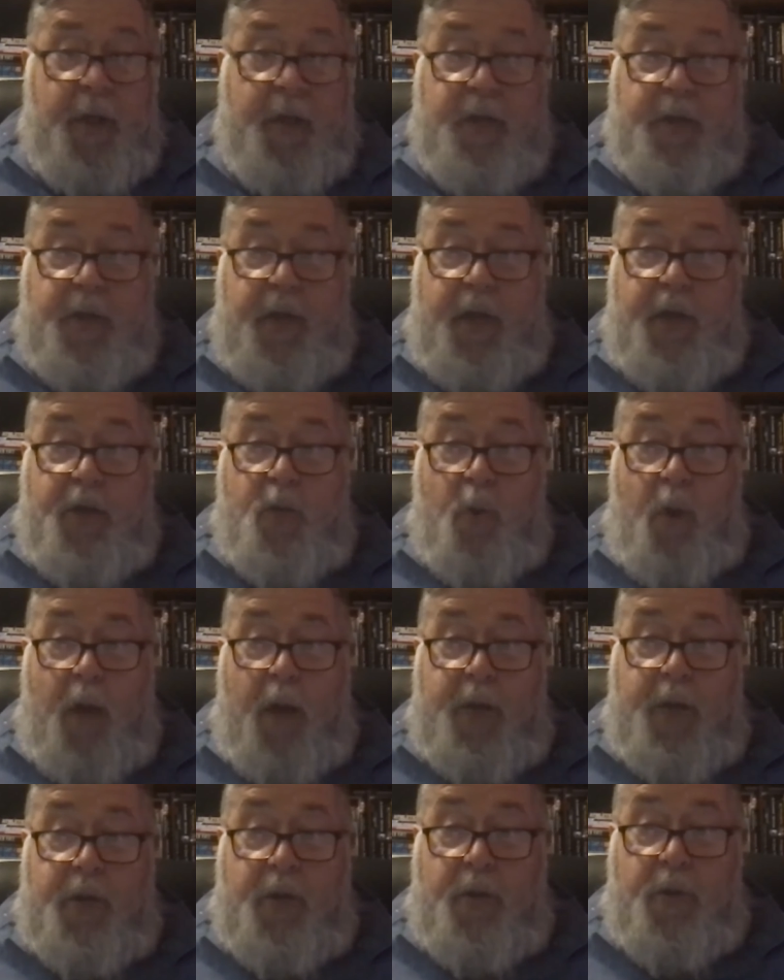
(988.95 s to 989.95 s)
Sage
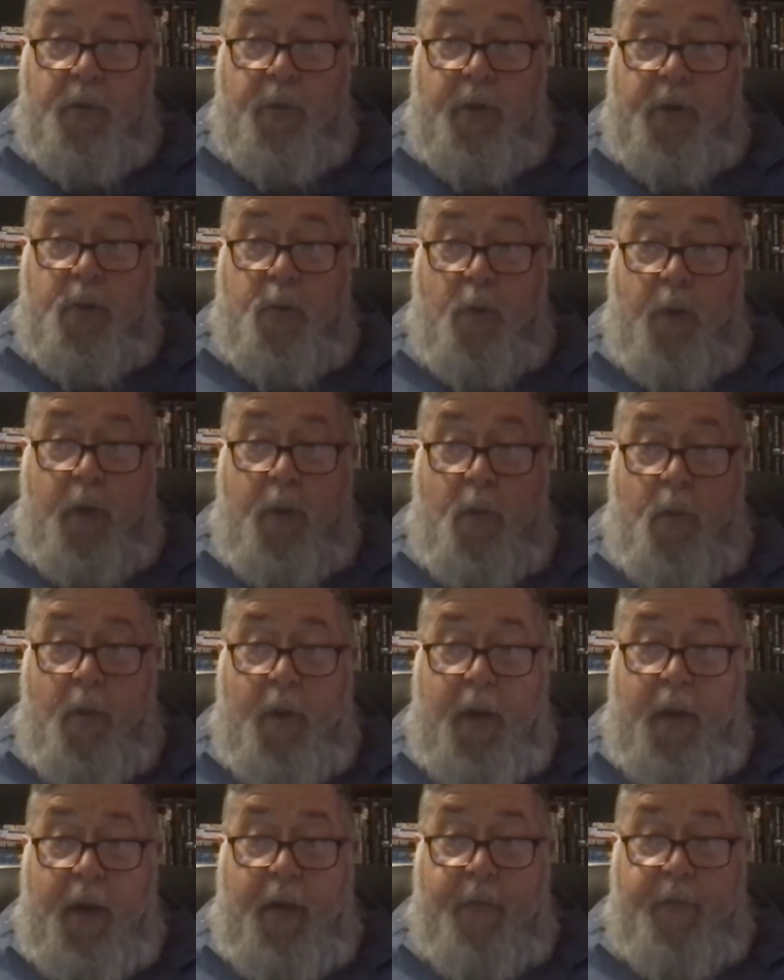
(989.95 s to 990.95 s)
Watson,
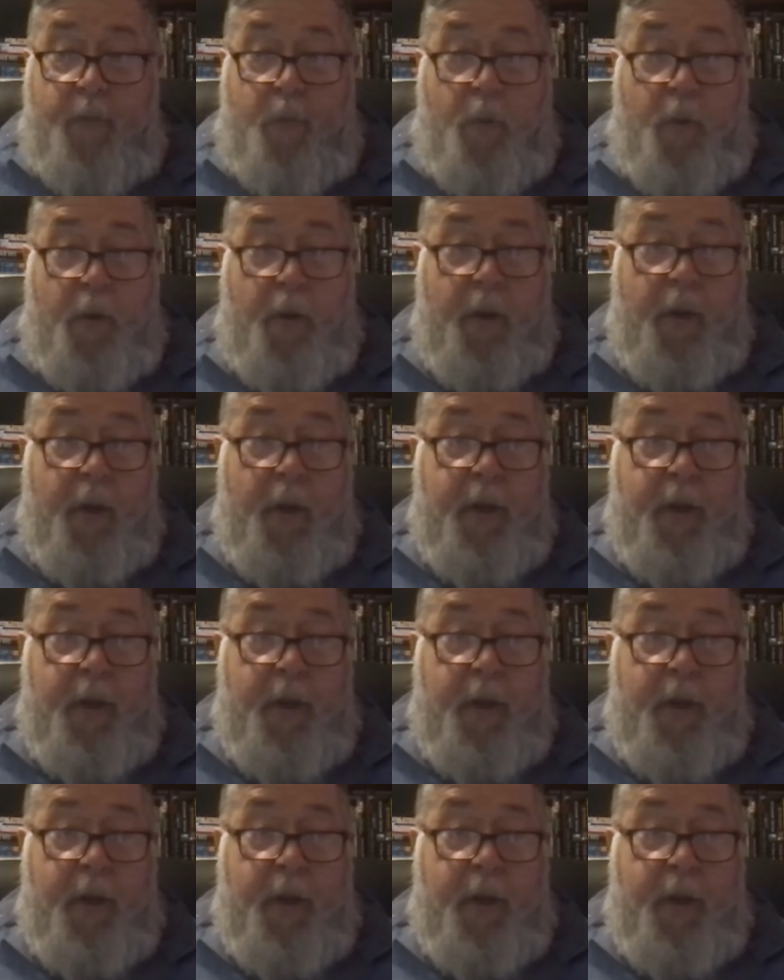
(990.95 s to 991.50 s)
3:21.84,